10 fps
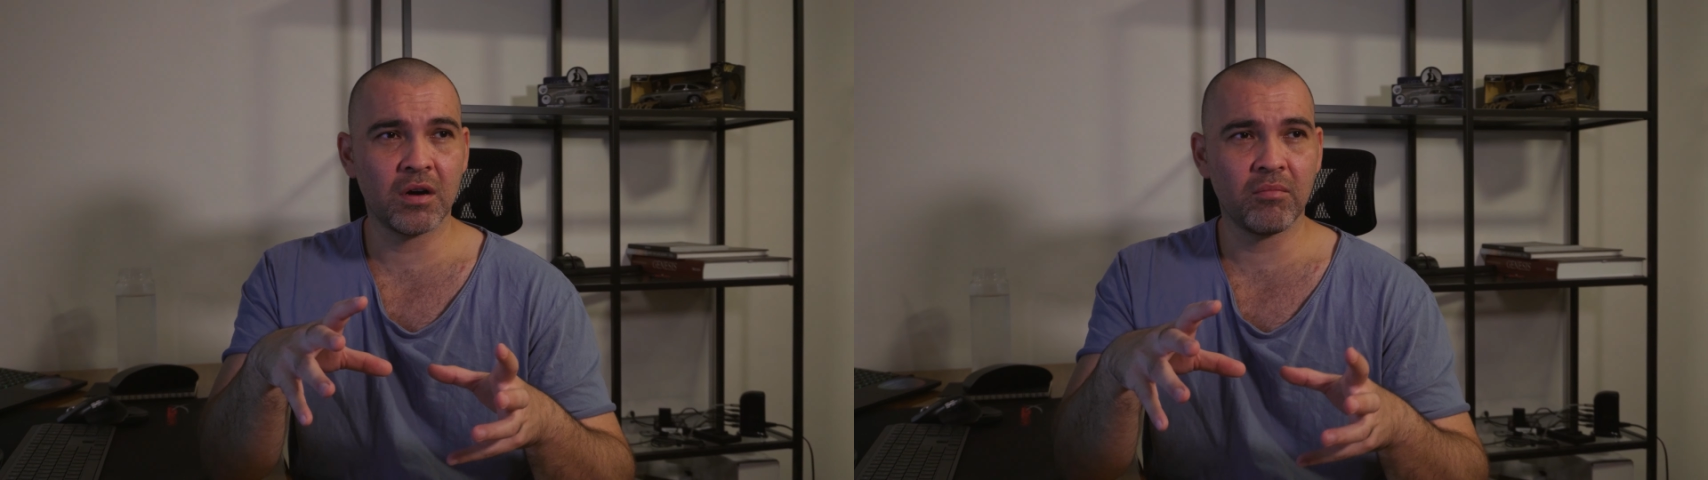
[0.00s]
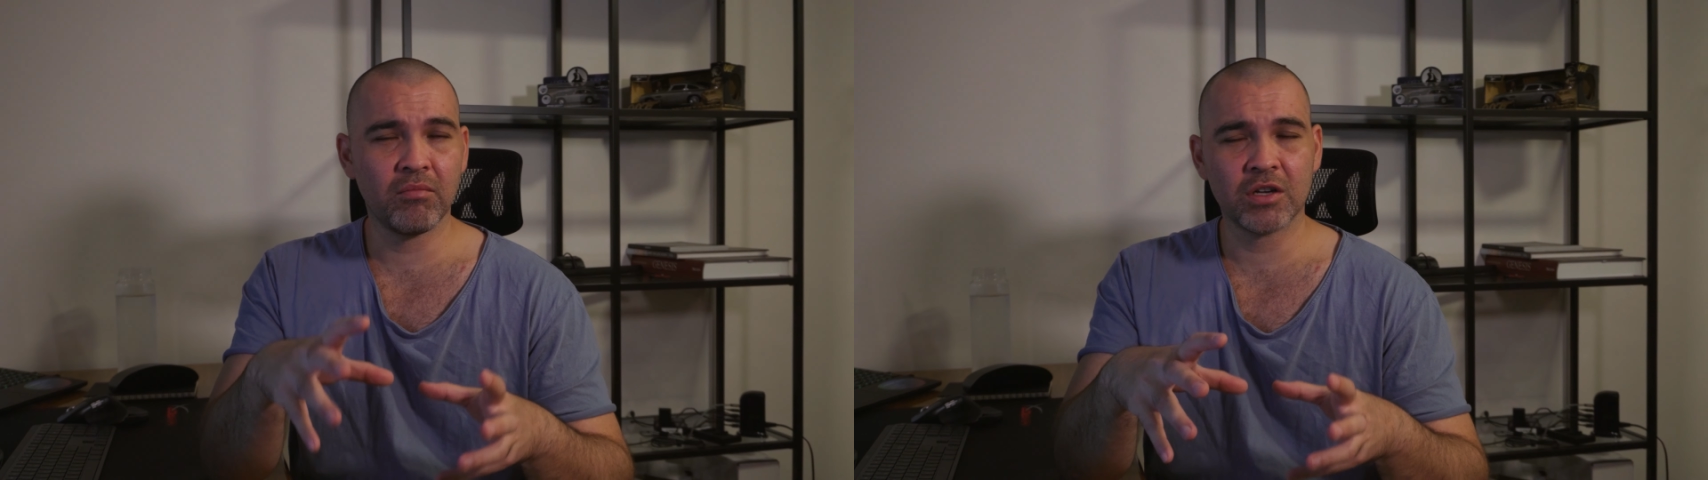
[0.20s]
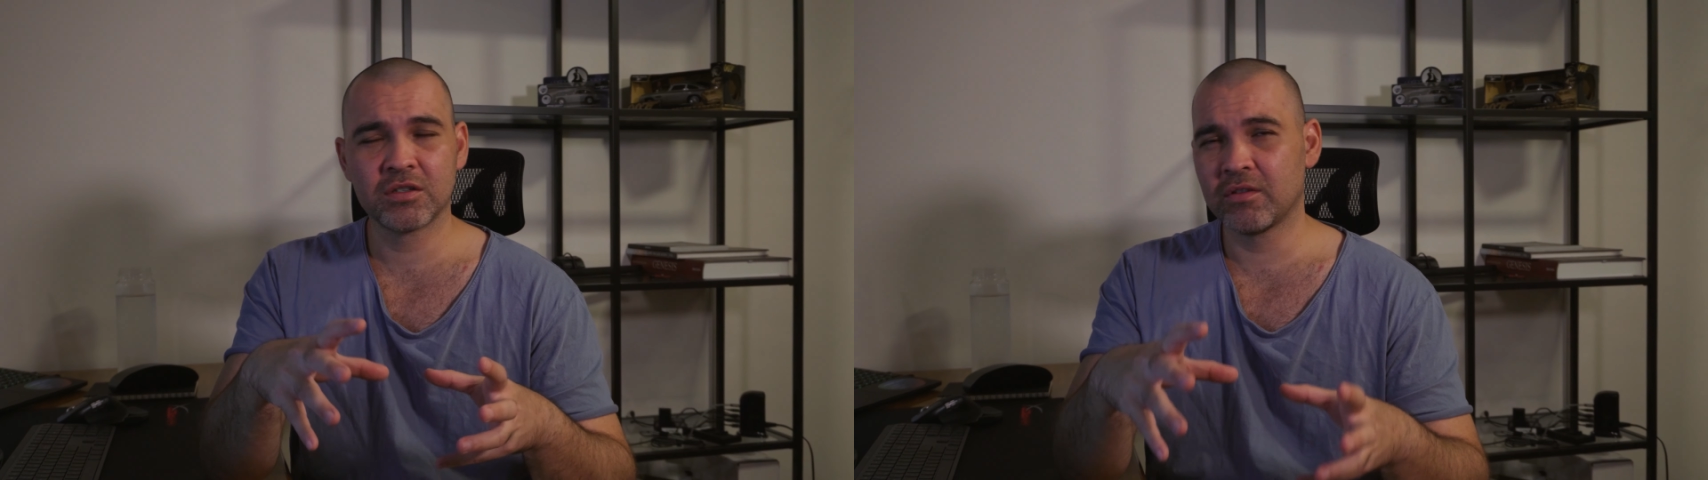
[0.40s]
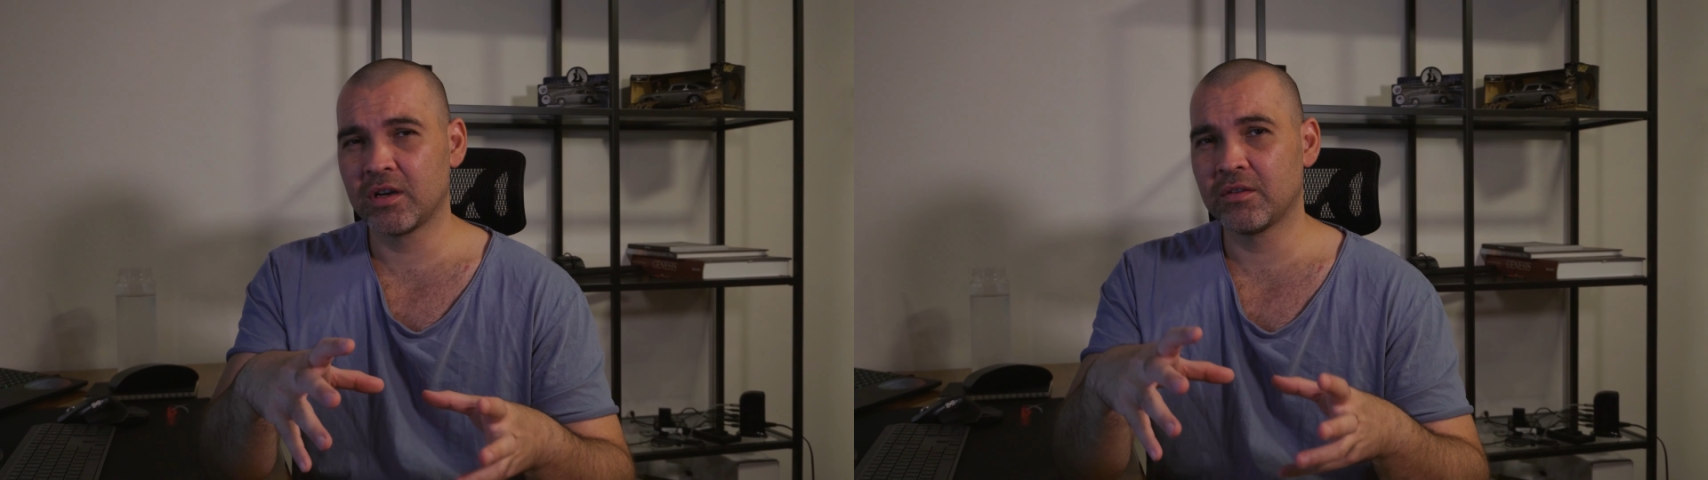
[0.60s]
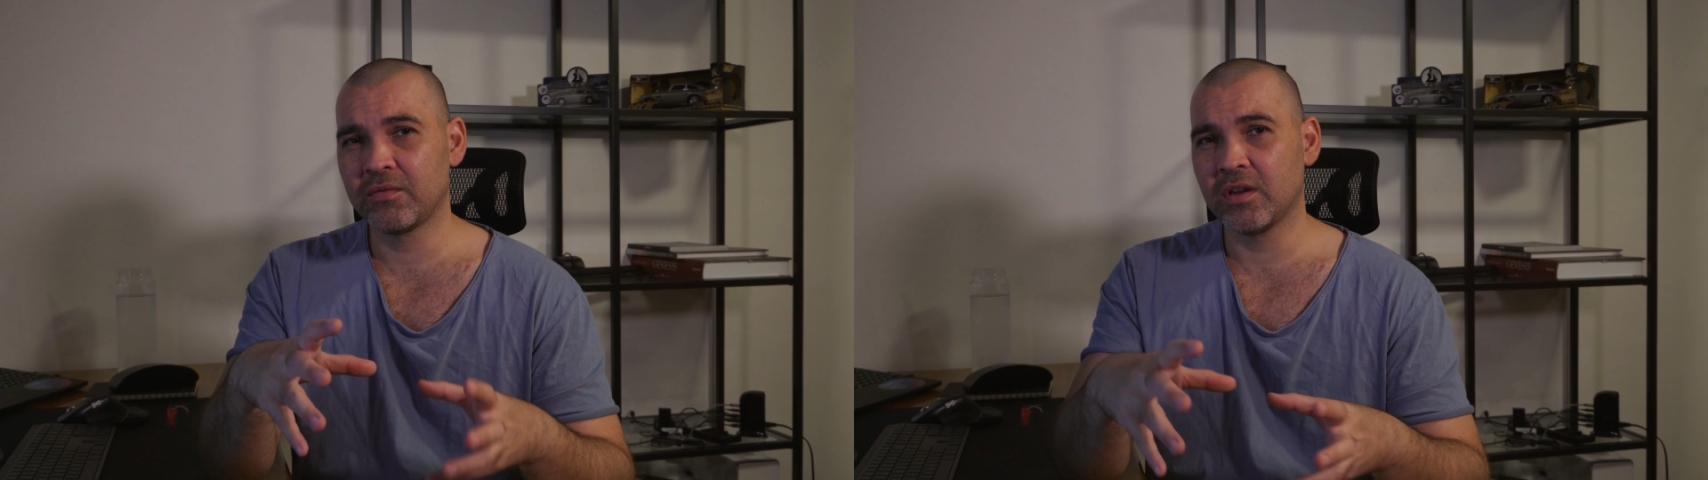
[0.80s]
a much
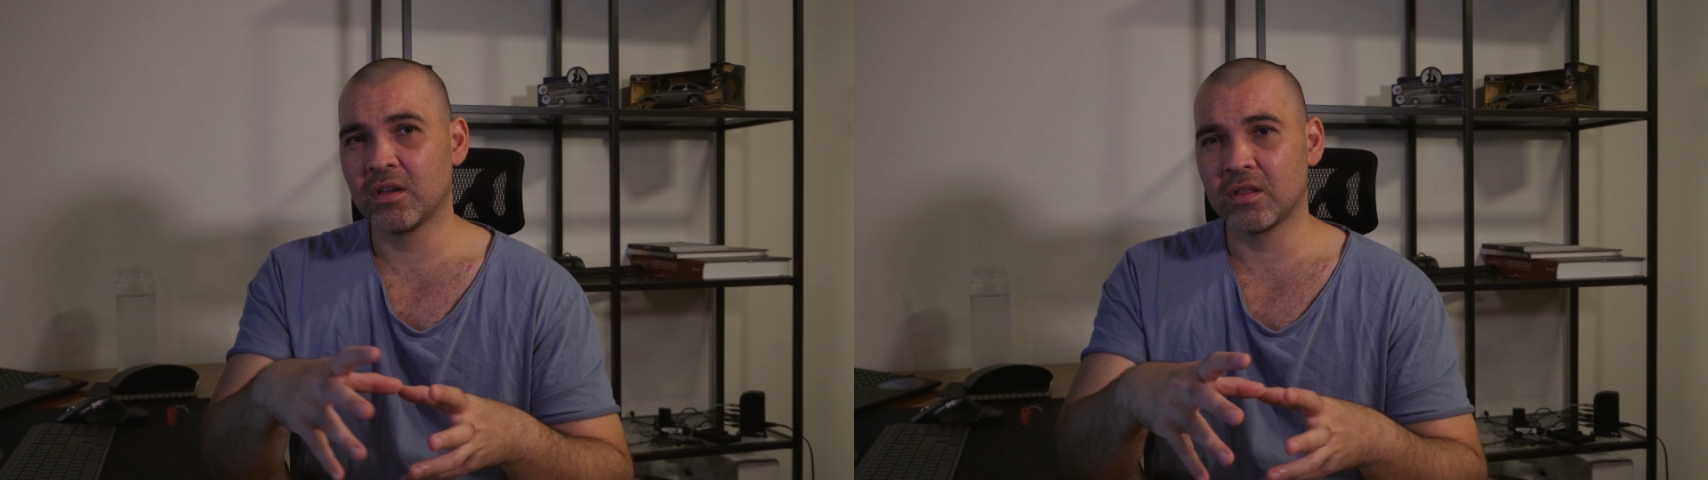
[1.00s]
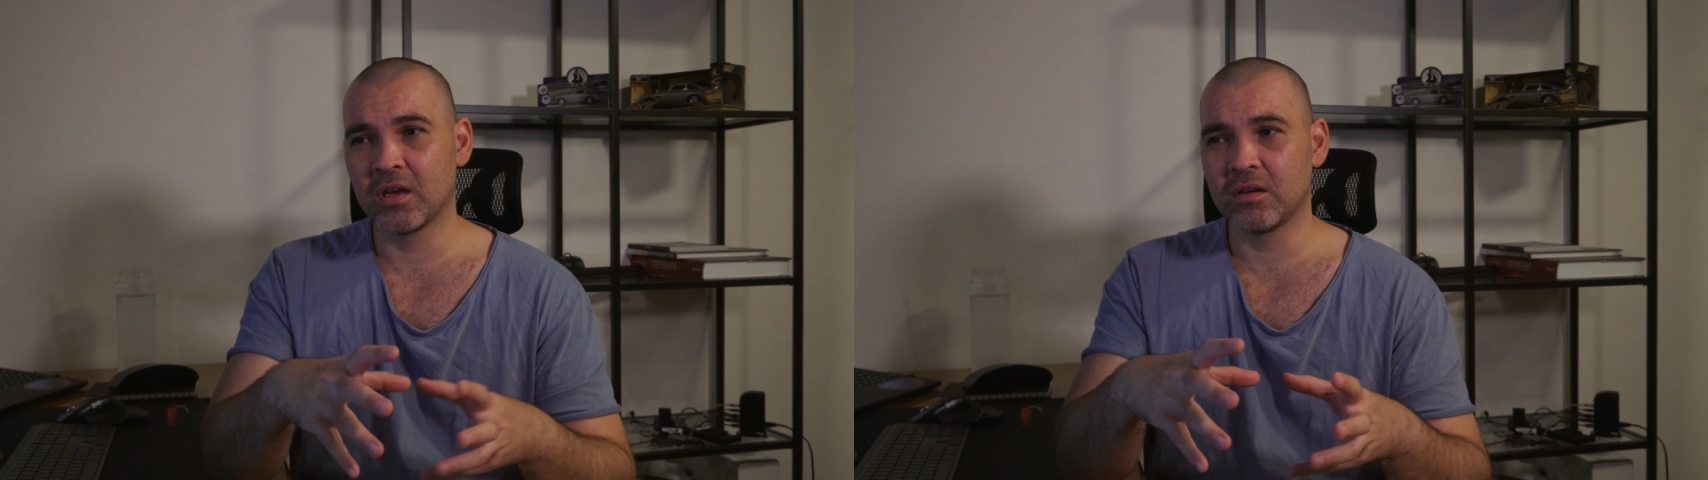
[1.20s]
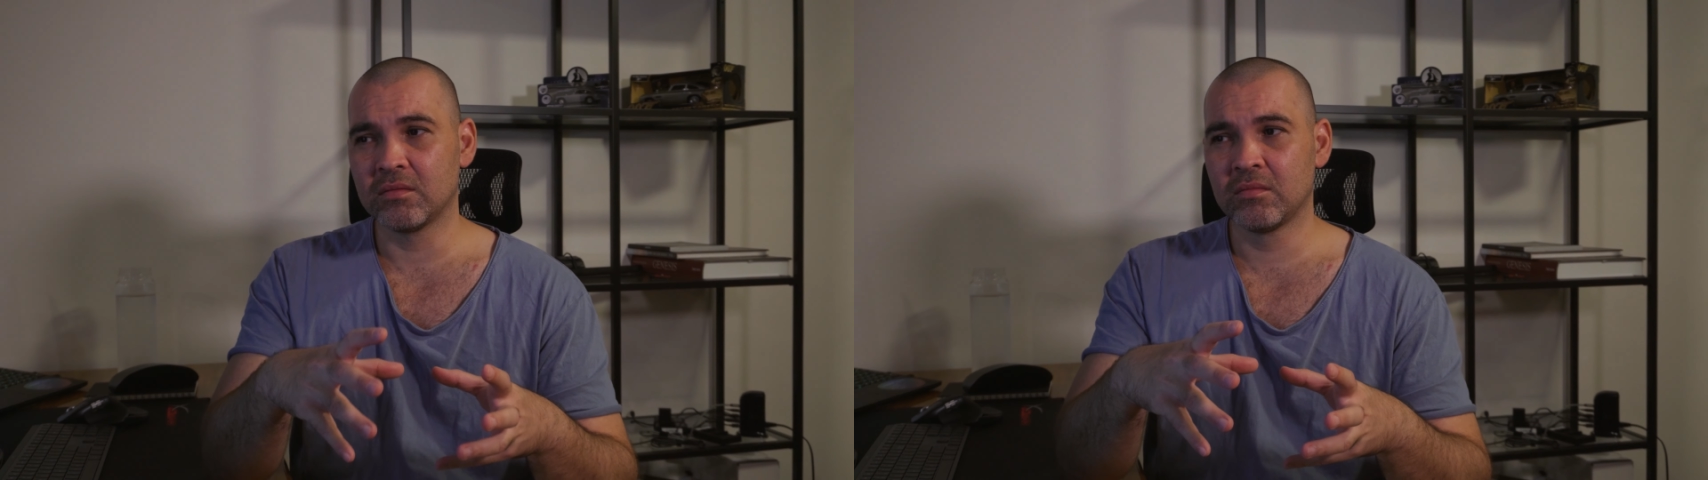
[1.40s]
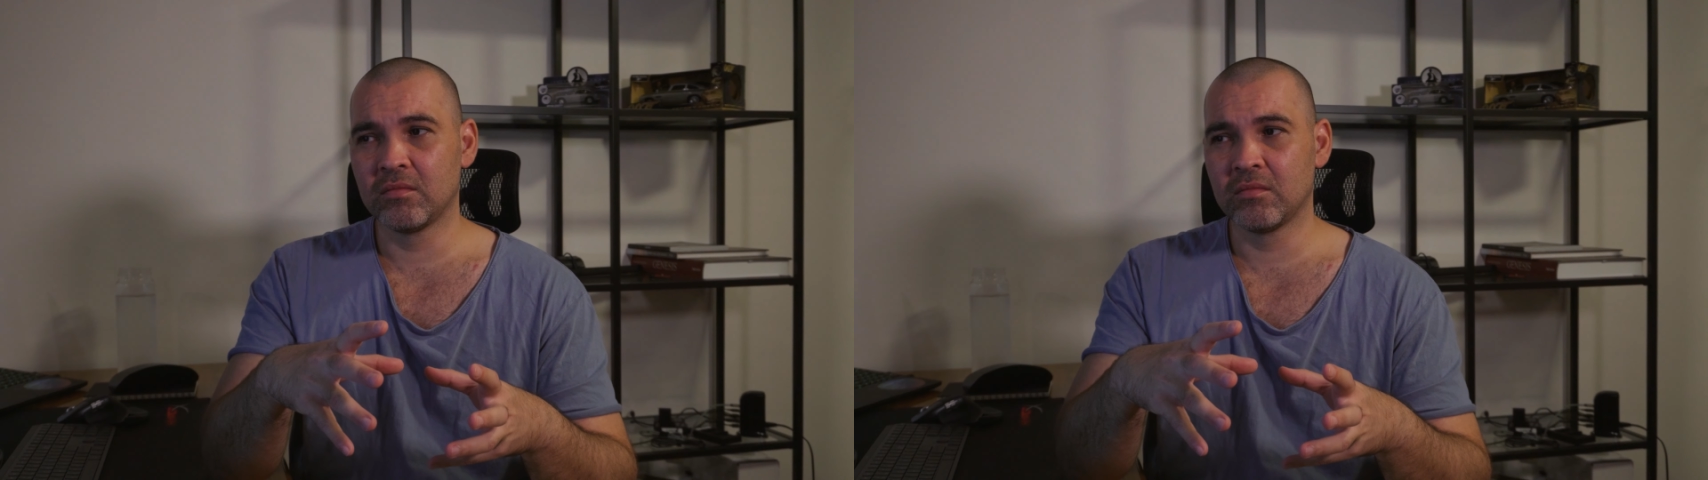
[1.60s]
greater feeling than